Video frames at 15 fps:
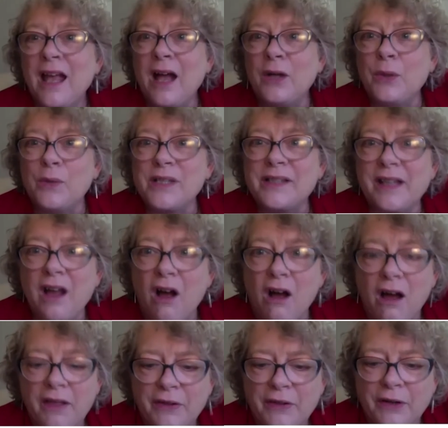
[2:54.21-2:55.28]
who is the
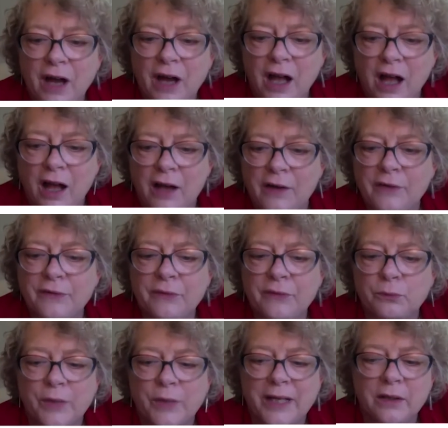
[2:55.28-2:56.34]
author of
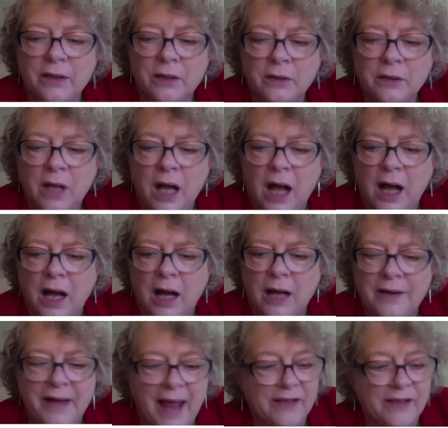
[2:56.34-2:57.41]
Real uh,
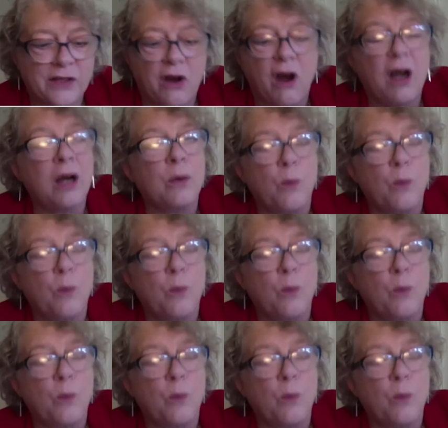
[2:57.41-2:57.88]
NASCAR,